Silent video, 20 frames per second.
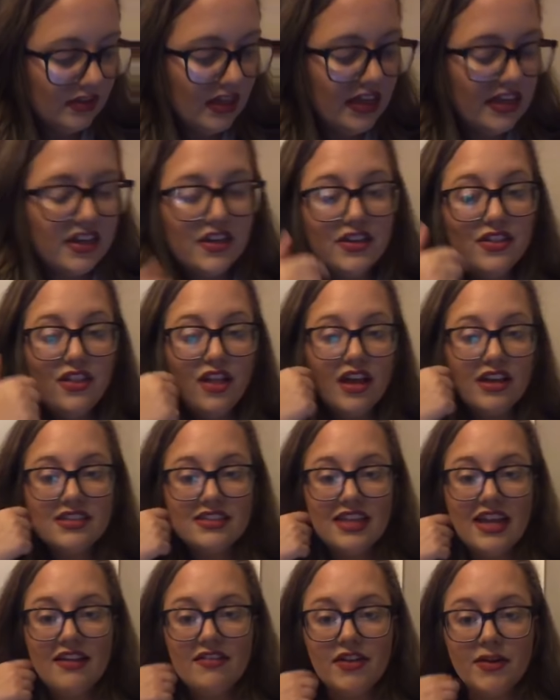And good
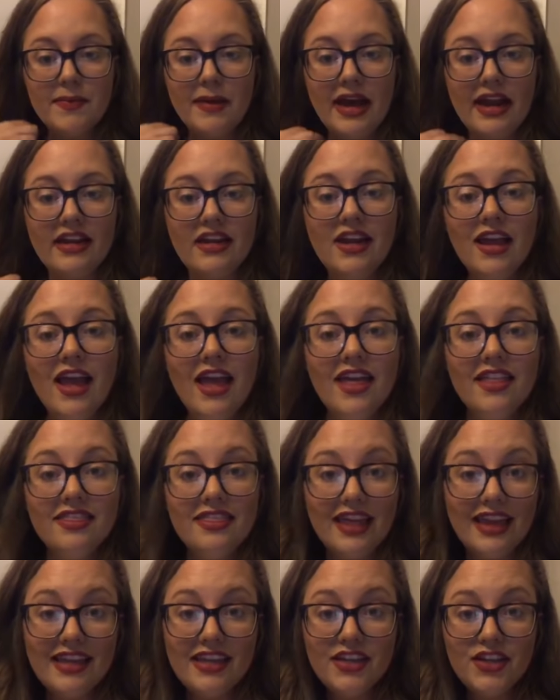luck to everybody.
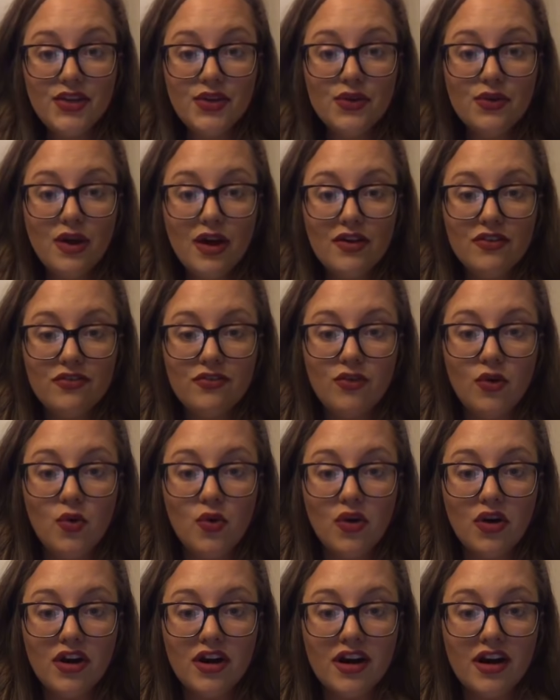Thank you
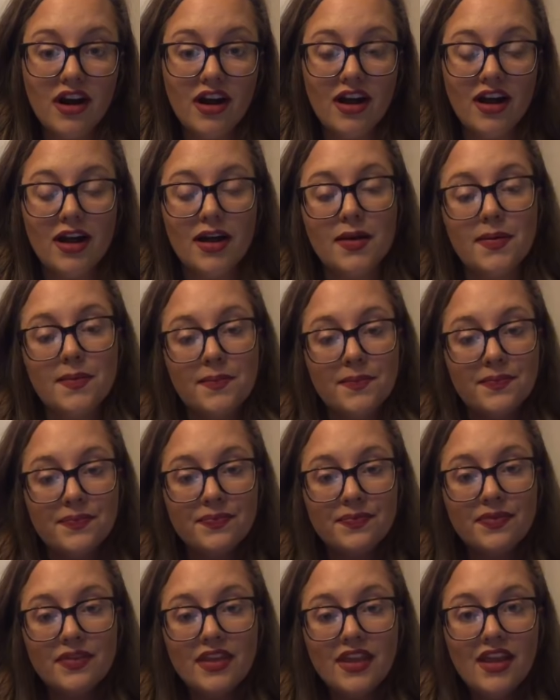for
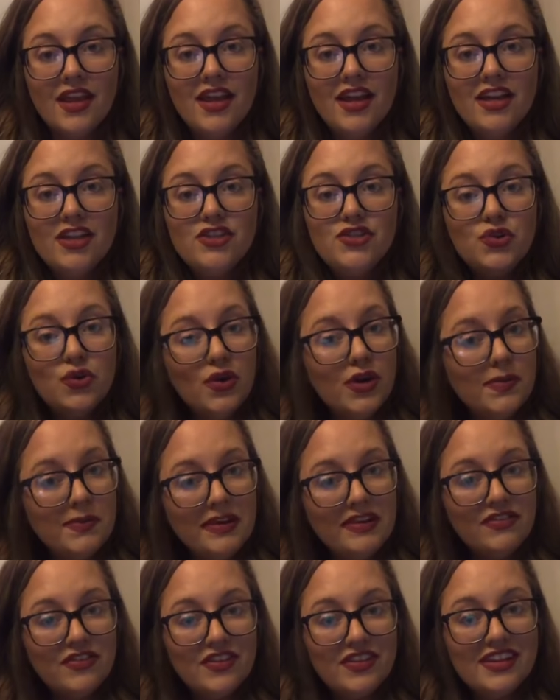joining
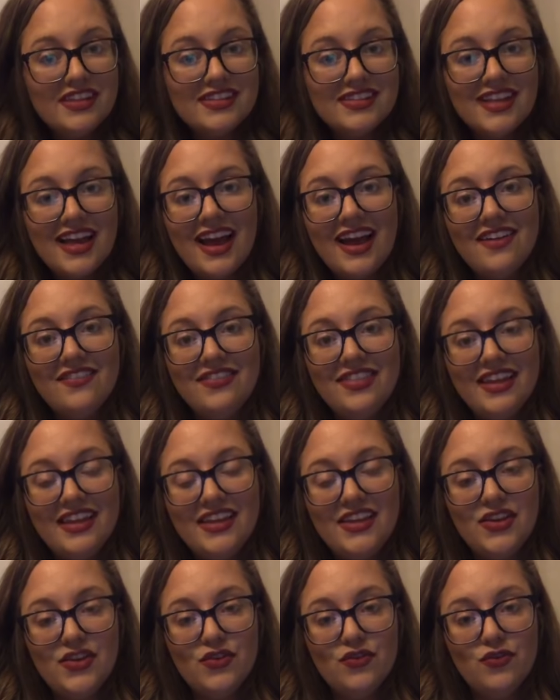me for this live.
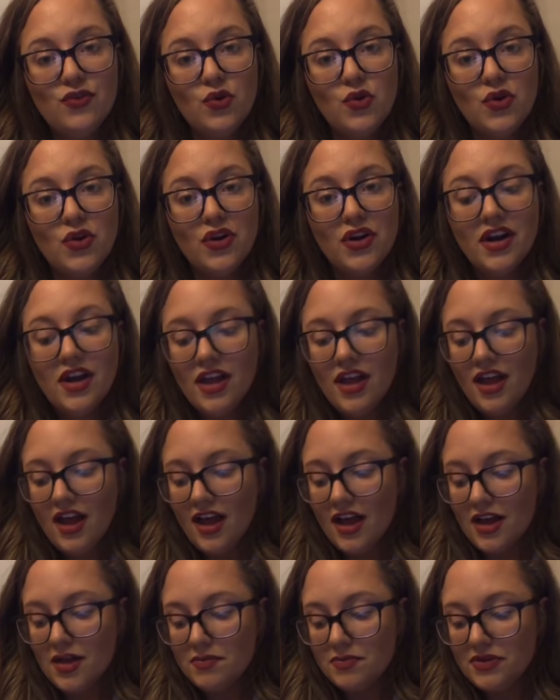Thank you for
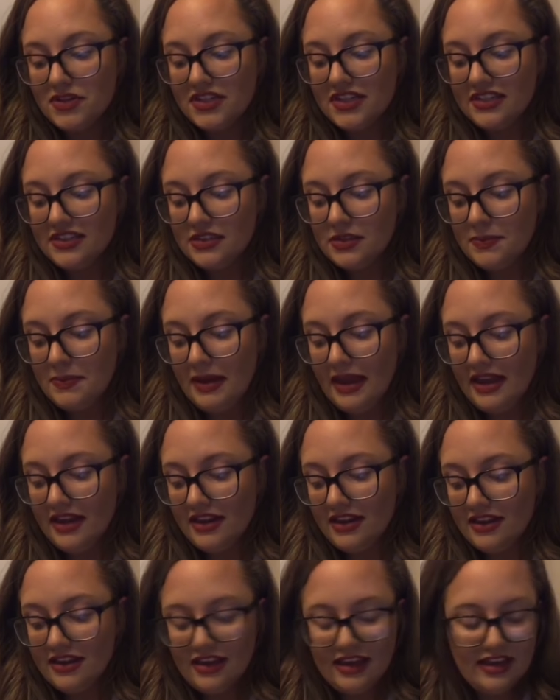
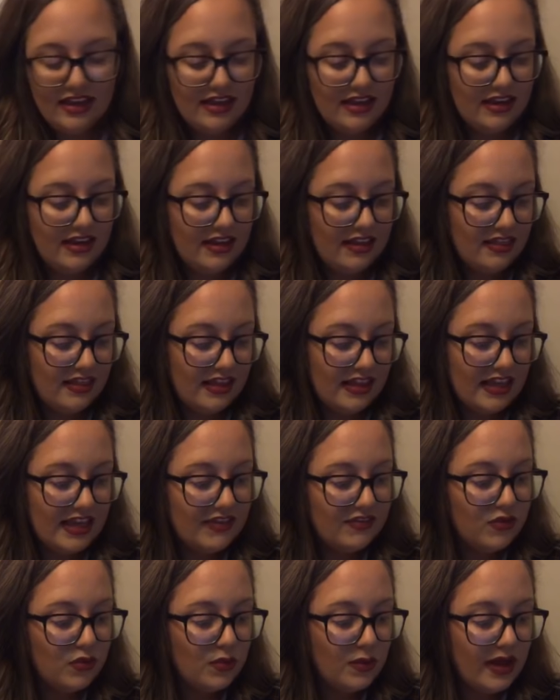participating in the
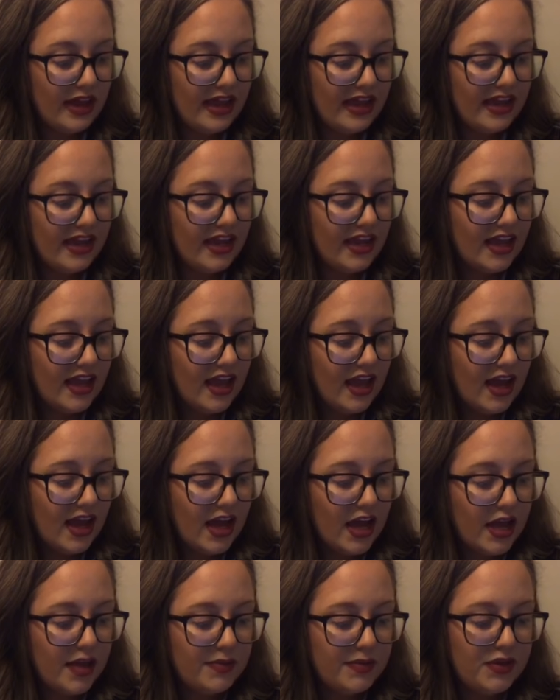giveaway.
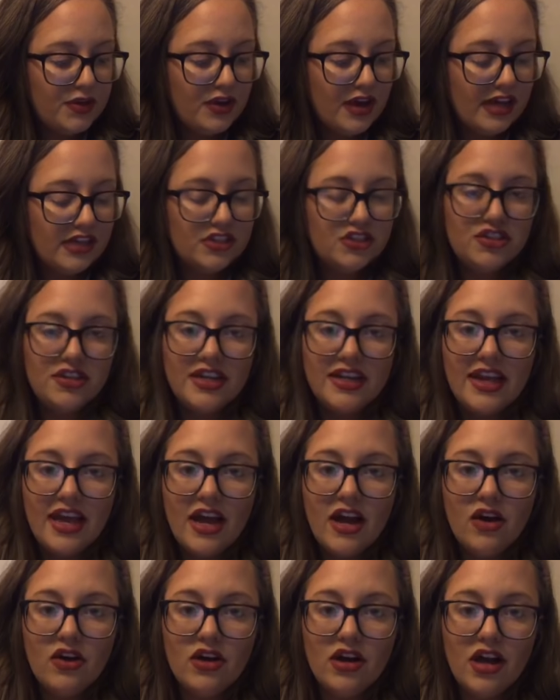You guys check
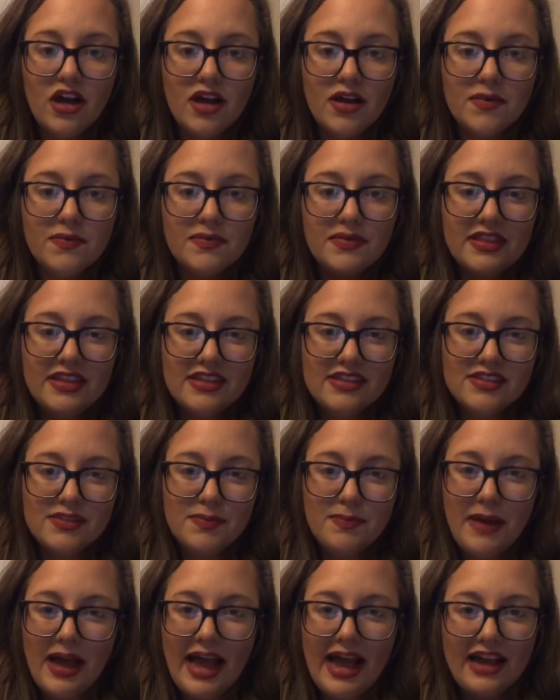out
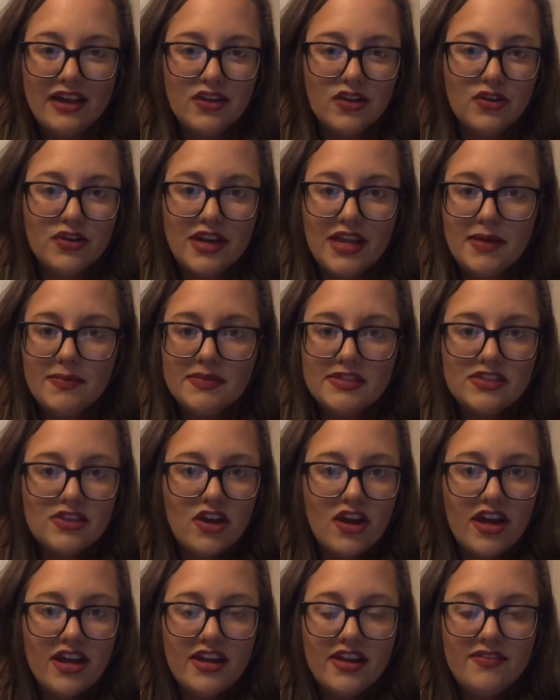this pack on
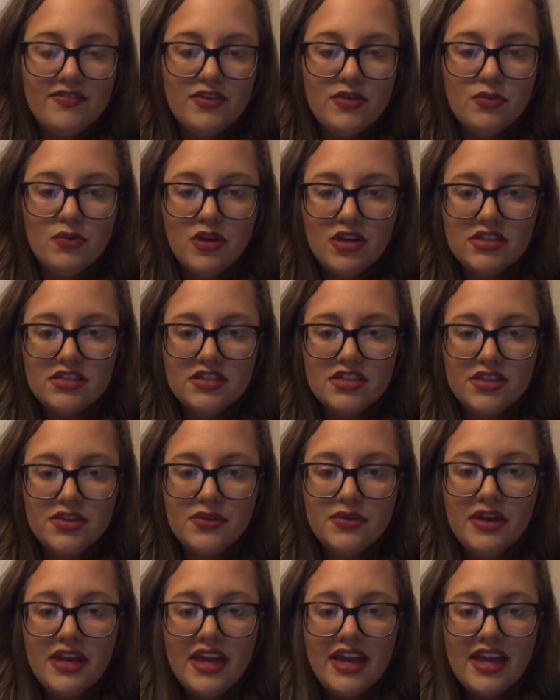Amazon if you want to.